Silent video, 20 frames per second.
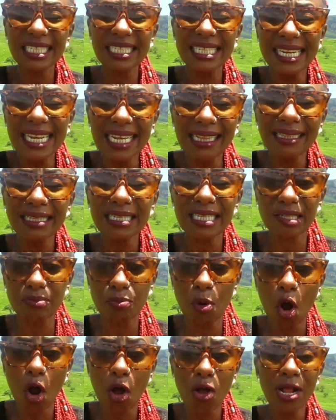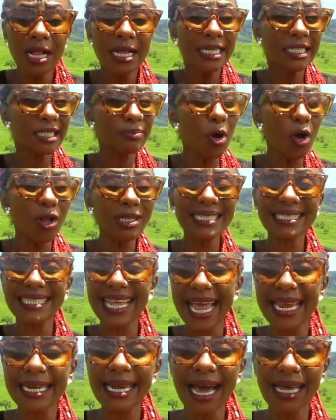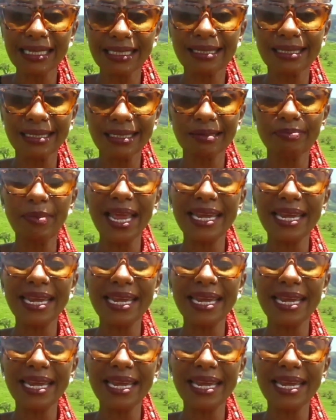little small side hustles.